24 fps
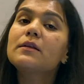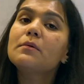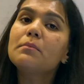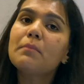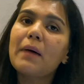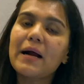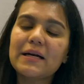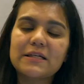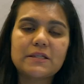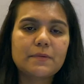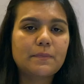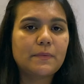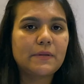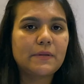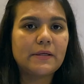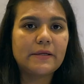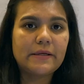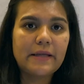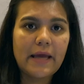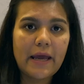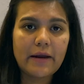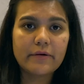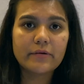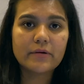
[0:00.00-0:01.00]
the multiple
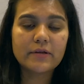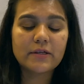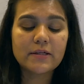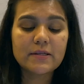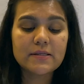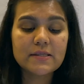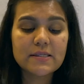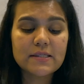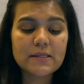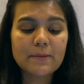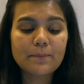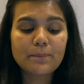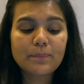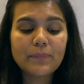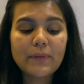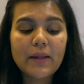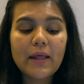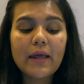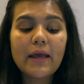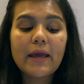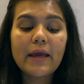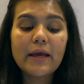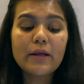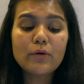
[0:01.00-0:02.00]
inheritance,
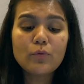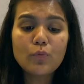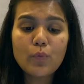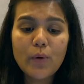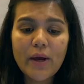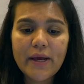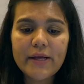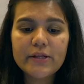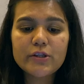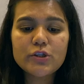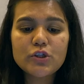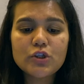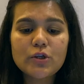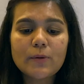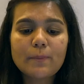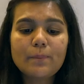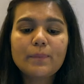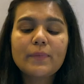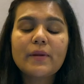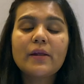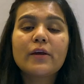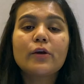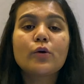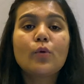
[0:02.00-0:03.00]
in which
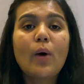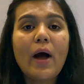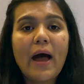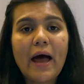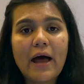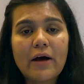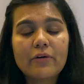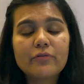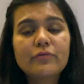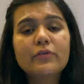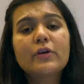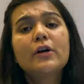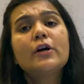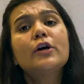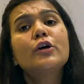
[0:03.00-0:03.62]
you have